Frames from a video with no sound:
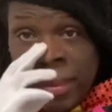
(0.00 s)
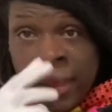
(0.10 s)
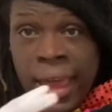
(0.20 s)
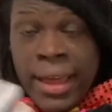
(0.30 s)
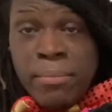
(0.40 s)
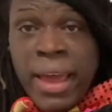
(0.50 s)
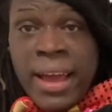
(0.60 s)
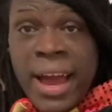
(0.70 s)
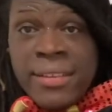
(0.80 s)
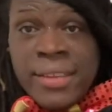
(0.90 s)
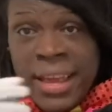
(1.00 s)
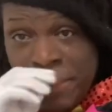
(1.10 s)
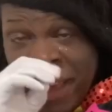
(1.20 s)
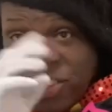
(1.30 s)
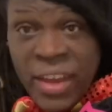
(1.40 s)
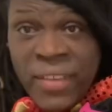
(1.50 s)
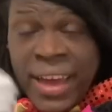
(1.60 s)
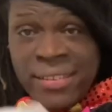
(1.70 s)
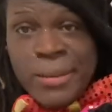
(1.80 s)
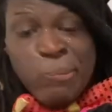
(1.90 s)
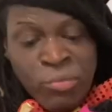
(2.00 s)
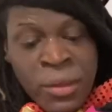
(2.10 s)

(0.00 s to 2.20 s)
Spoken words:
and make shaved ice